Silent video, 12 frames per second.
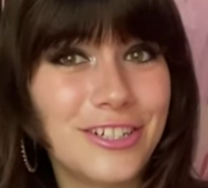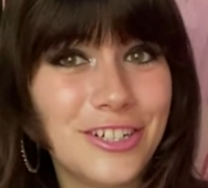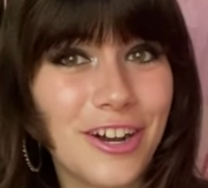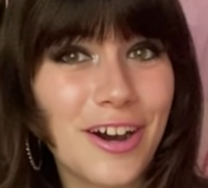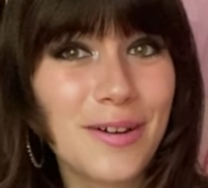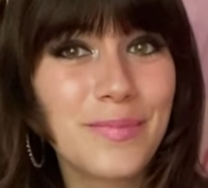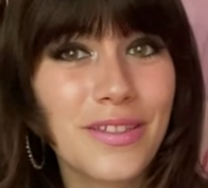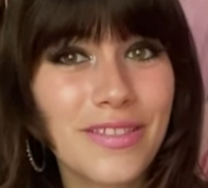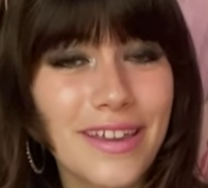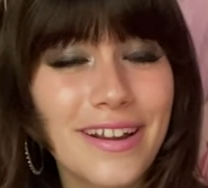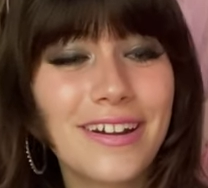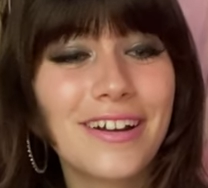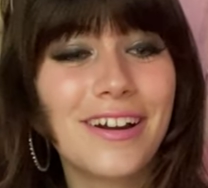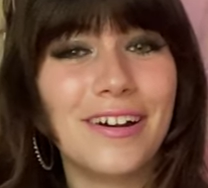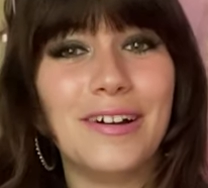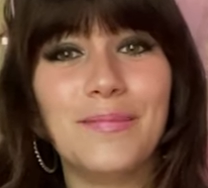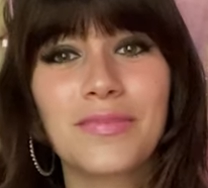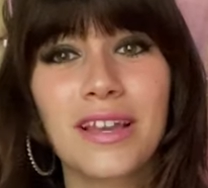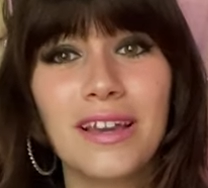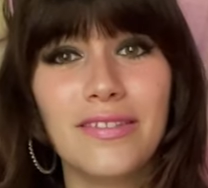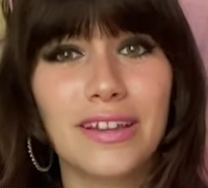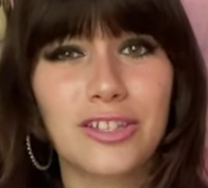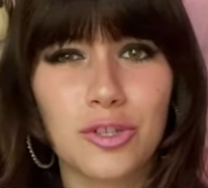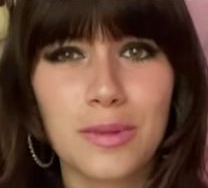job there um
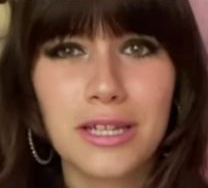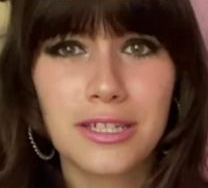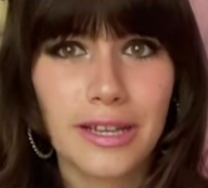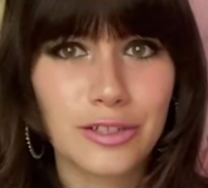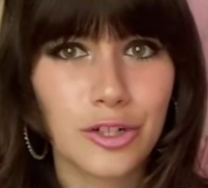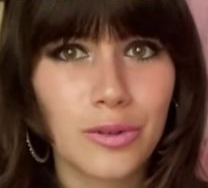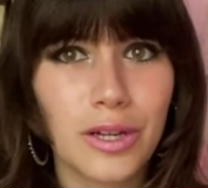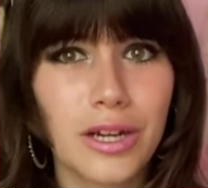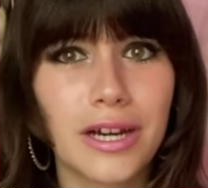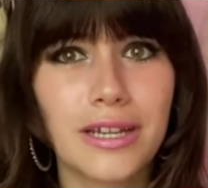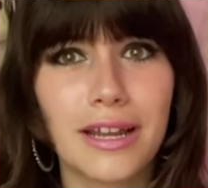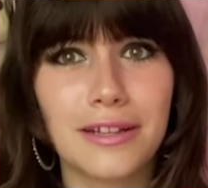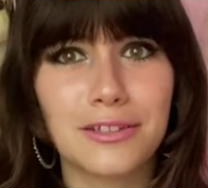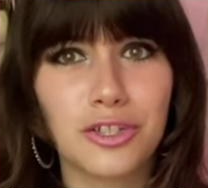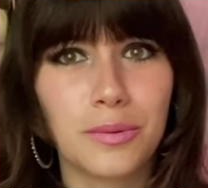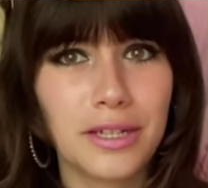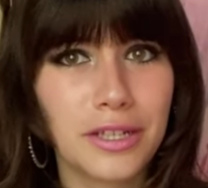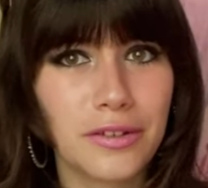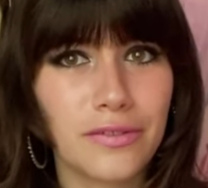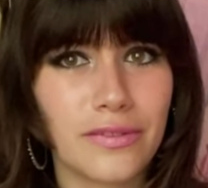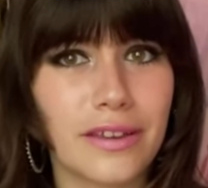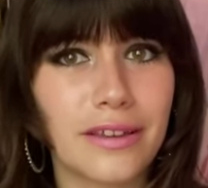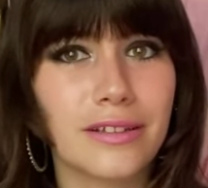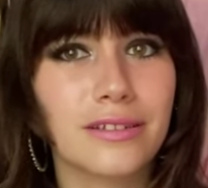they had so many sales going on and so many cute
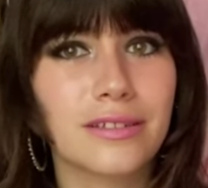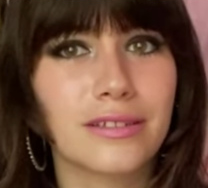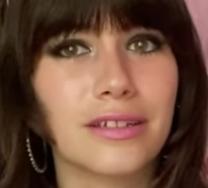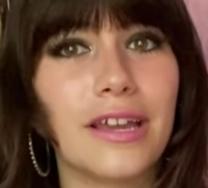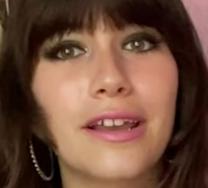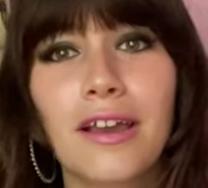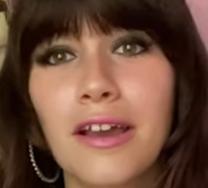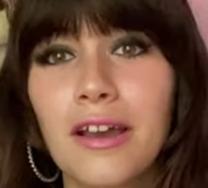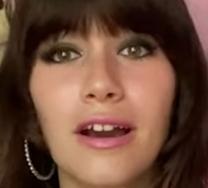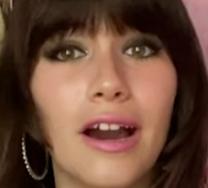things like